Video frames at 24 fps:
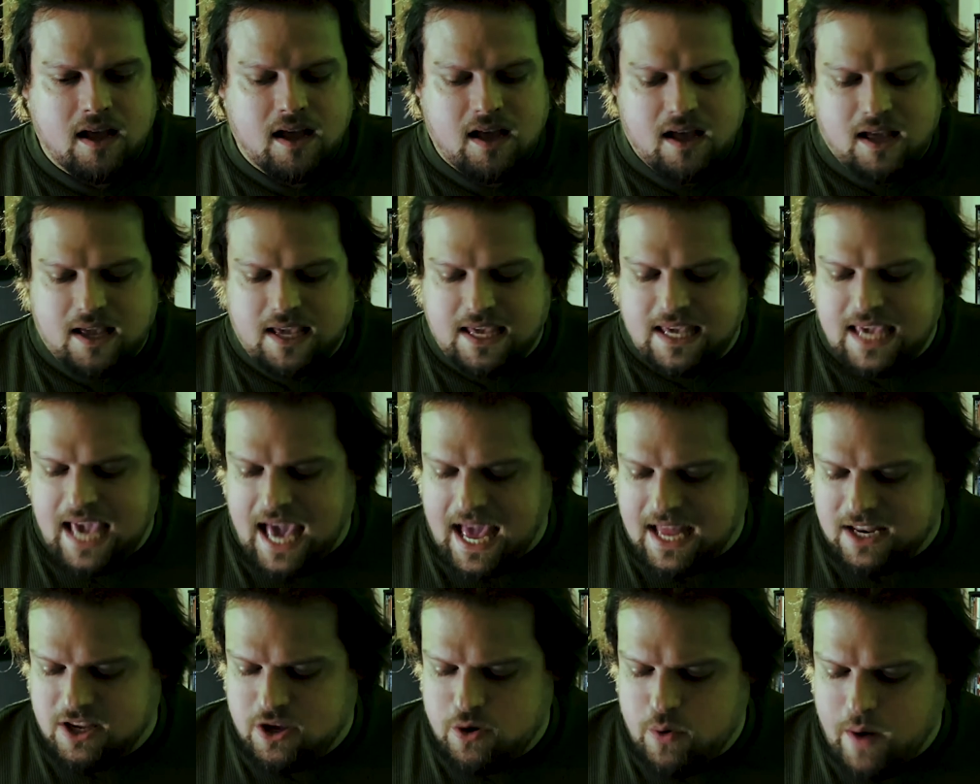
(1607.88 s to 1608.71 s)

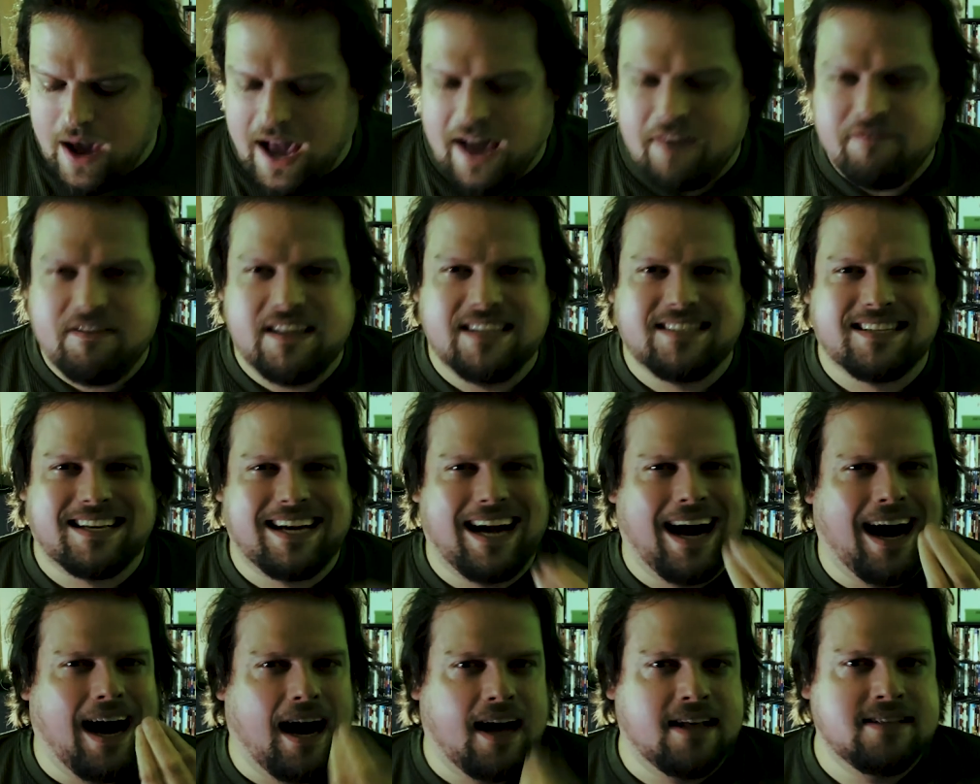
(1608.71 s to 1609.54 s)
yet you have this
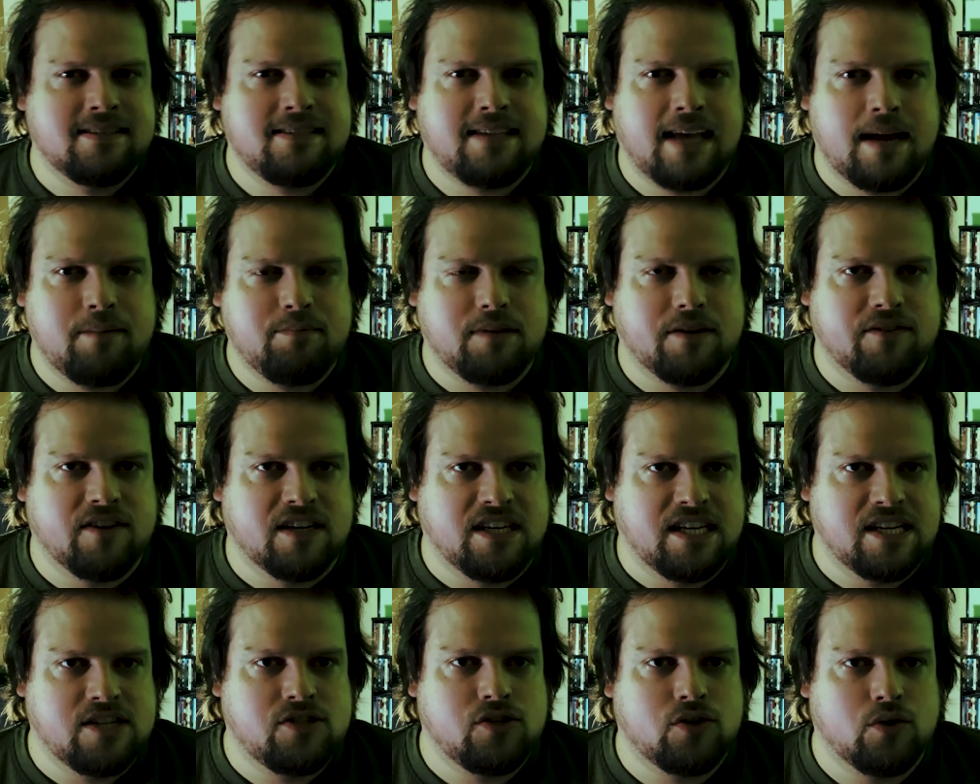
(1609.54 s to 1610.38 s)
concept of a
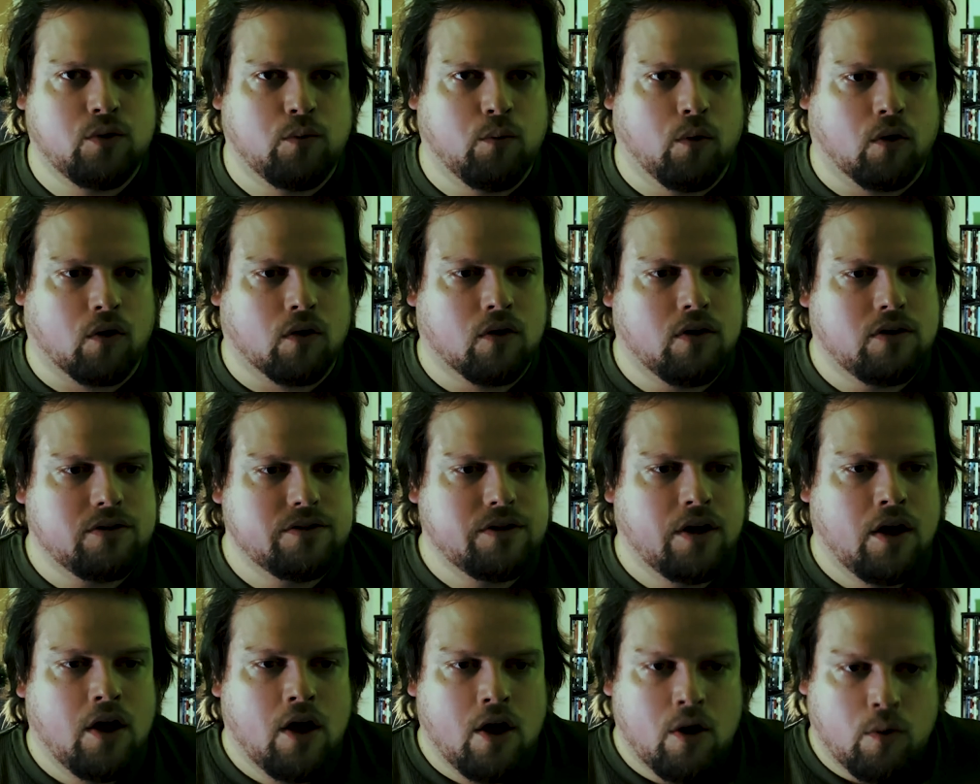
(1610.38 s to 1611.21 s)
digital world
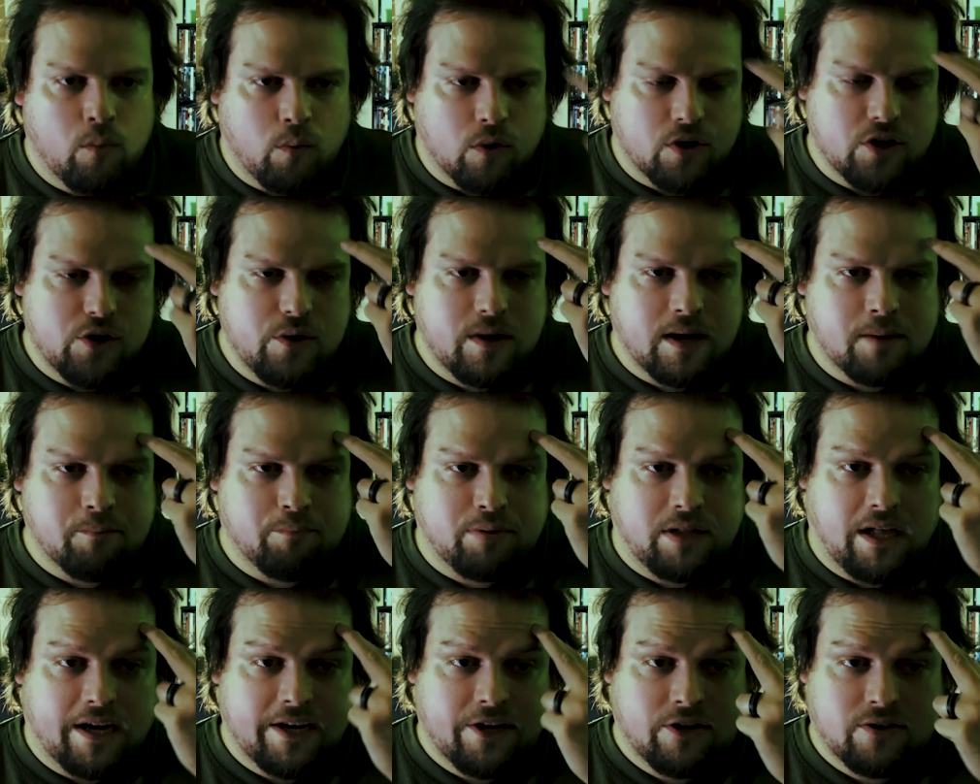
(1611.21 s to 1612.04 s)
where you can
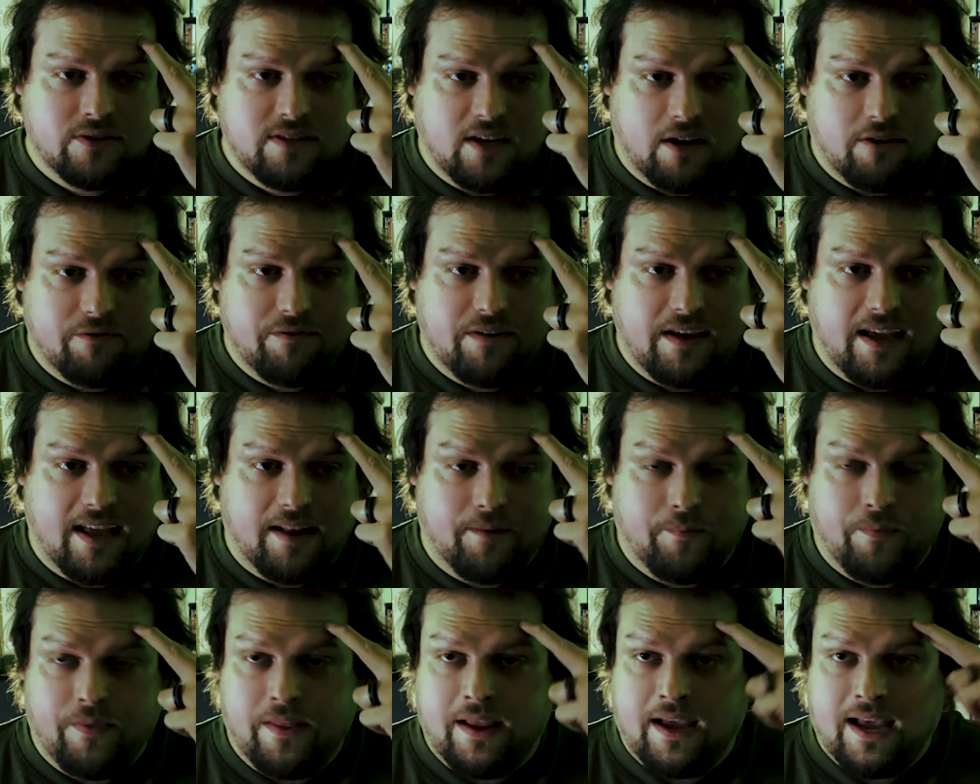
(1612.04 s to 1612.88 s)
plug yourself
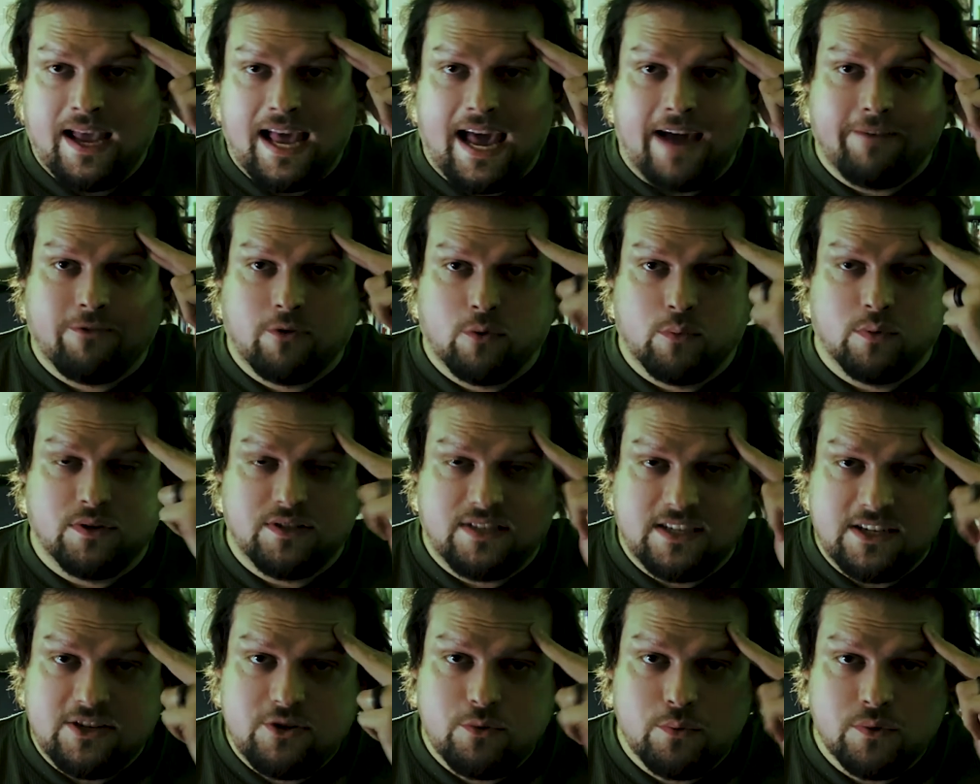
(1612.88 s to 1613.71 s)
in, have a
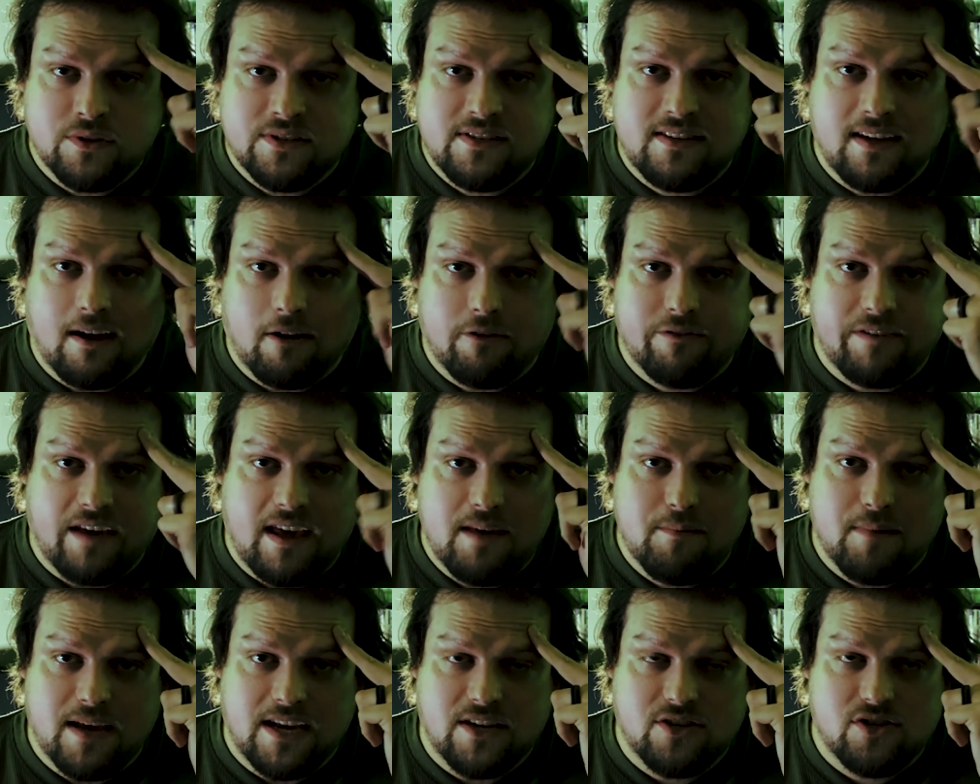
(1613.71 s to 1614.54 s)
residual self
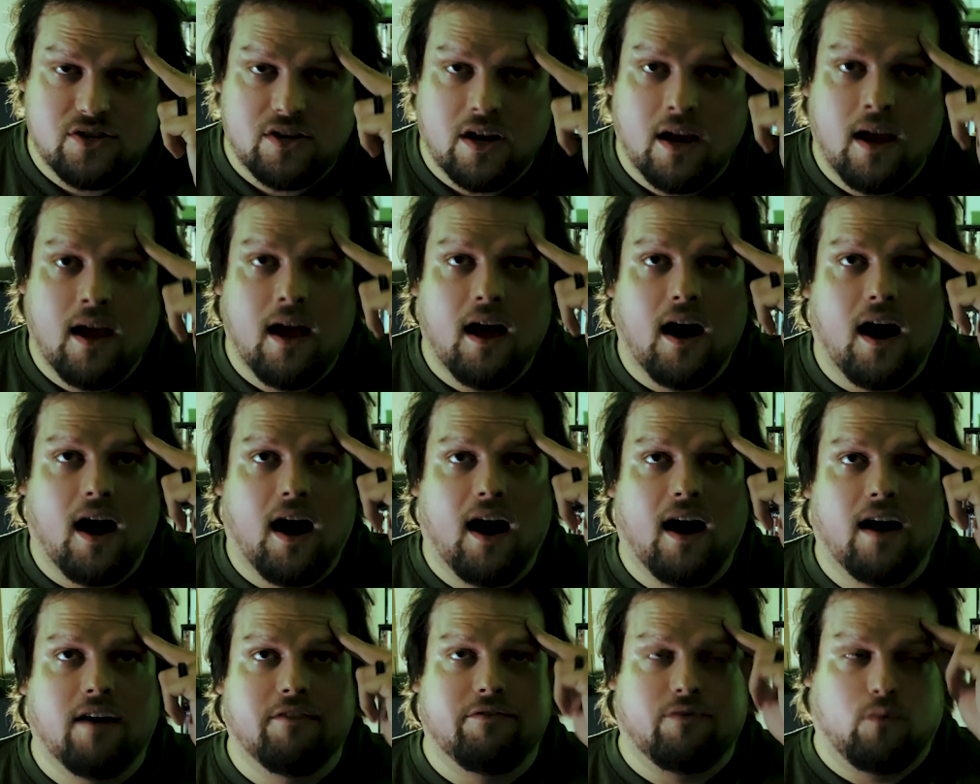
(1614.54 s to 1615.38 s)
image
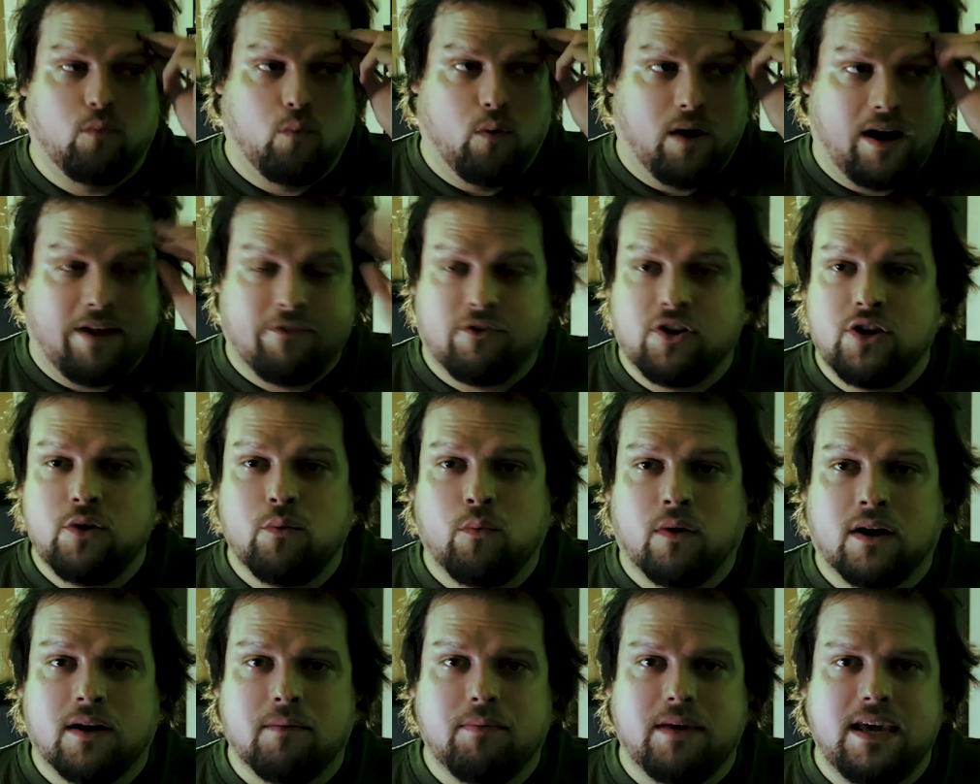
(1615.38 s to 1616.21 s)
of whatever you
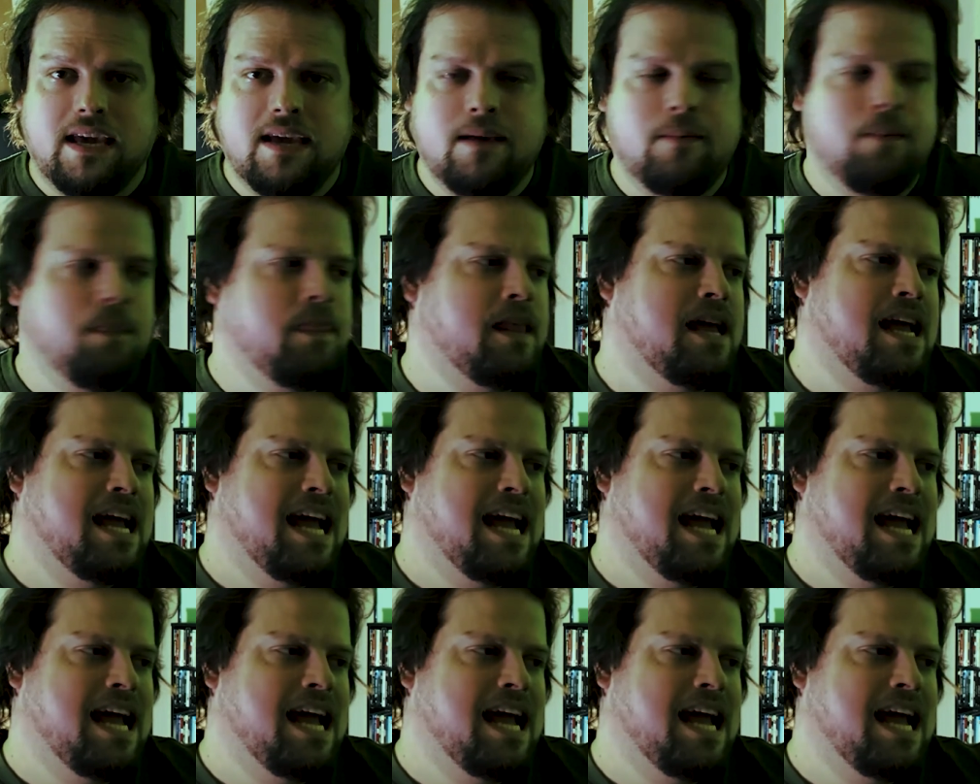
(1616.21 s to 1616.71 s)
want to be,